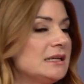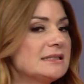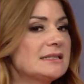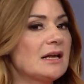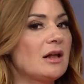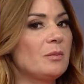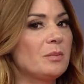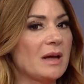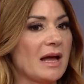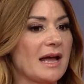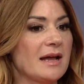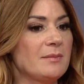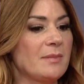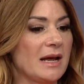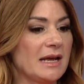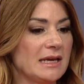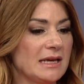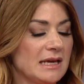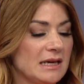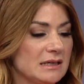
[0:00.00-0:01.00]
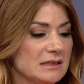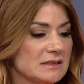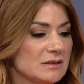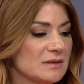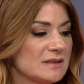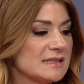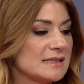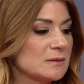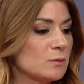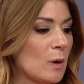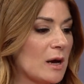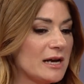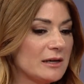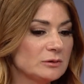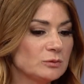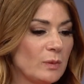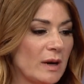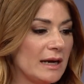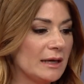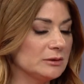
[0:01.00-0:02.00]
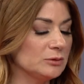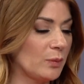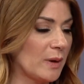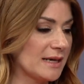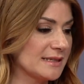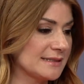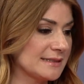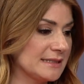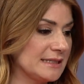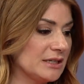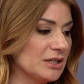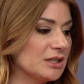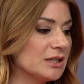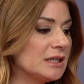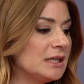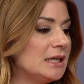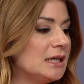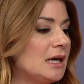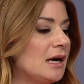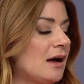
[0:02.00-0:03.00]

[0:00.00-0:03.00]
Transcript: to help guide my kids. So this is wild, wild west here.